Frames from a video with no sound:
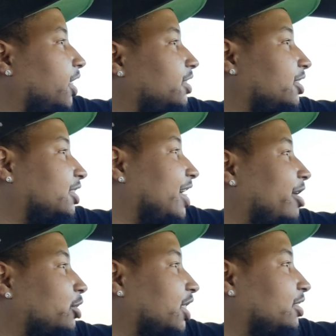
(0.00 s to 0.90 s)
is the
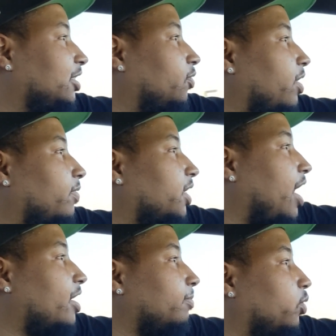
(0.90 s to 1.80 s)
CL63
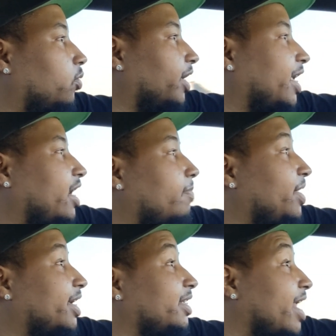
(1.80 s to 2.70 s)
reliable and can it
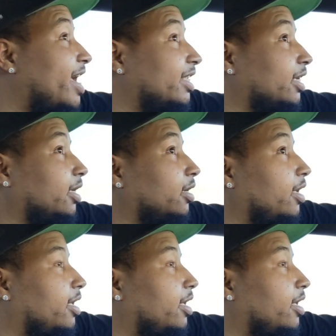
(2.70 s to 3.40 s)
be a daily?